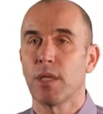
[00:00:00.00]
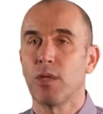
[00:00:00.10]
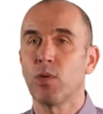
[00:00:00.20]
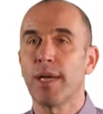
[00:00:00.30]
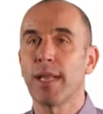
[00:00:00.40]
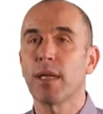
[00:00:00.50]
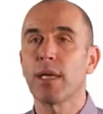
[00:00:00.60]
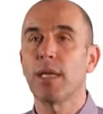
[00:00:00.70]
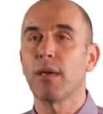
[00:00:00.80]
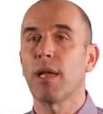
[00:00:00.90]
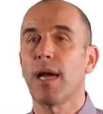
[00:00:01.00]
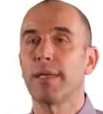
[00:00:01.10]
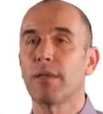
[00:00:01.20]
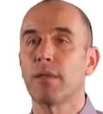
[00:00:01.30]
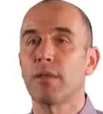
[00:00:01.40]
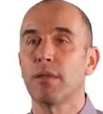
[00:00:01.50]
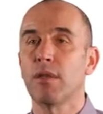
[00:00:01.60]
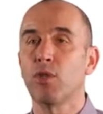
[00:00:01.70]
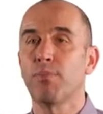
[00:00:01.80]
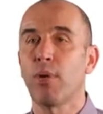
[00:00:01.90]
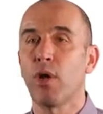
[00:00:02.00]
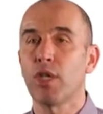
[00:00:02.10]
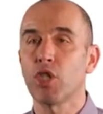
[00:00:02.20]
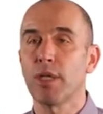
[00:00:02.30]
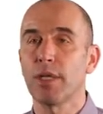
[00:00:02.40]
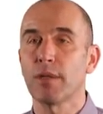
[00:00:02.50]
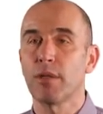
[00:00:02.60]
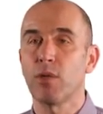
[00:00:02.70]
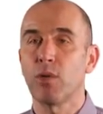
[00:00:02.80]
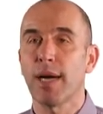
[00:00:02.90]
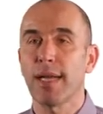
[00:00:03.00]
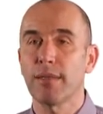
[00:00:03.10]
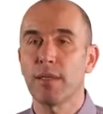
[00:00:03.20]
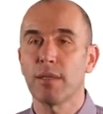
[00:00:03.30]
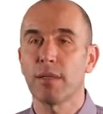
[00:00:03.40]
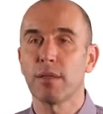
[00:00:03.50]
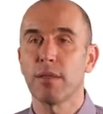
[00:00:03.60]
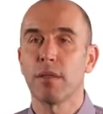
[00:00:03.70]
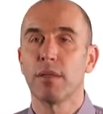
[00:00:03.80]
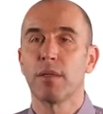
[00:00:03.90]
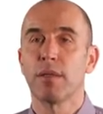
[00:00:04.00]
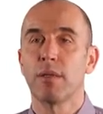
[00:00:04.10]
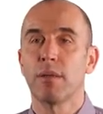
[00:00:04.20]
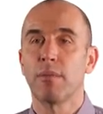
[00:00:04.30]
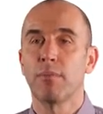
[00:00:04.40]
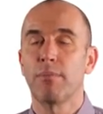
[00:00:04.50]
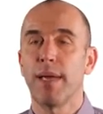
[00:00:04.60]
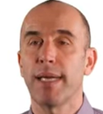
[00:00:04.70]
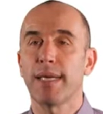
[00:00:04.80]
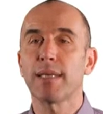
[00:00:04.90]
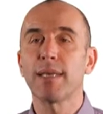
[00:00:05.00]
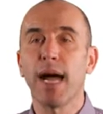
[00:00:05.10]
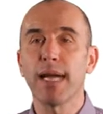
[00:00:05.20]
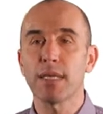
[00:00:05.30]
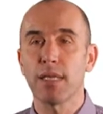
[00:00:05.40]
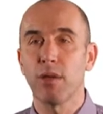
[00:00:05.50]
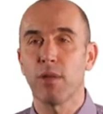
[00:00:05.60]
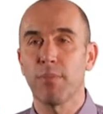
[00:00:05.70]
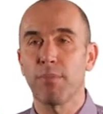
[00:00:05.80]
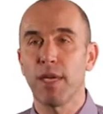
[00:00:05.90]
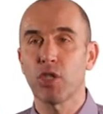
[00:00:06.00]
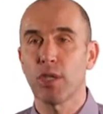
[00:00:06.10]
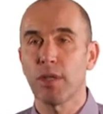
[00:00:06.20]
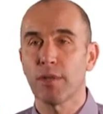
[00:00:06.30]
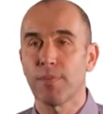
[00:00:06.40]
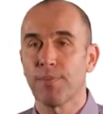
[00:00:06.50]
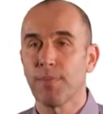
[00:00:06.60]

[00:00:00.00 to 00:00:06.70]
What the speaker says: You get the clear aligner, you polish it, you cut it, make it nicely on the patient.